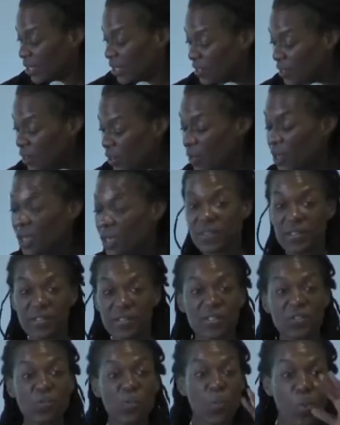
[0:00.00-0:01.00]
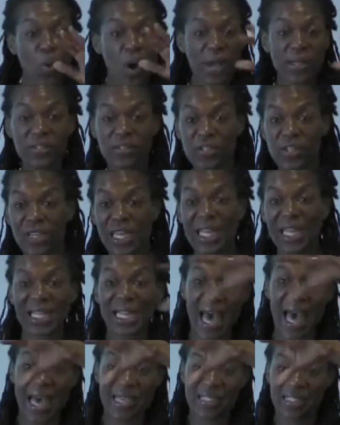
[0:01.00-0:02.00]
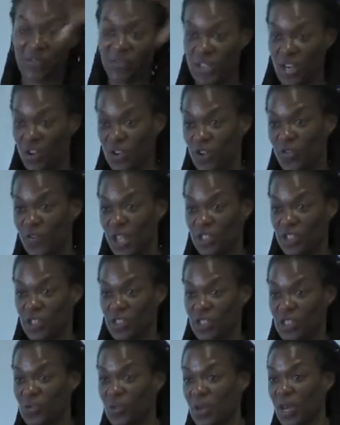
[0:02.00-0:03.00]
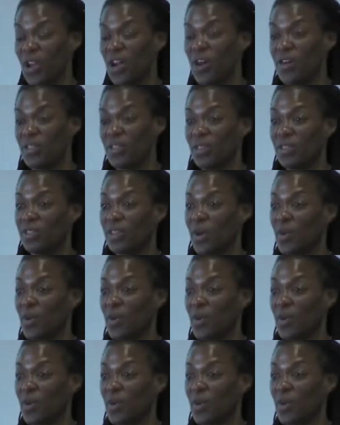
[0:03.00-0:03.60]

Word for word: So this is one sort of class of interventions, what I call the,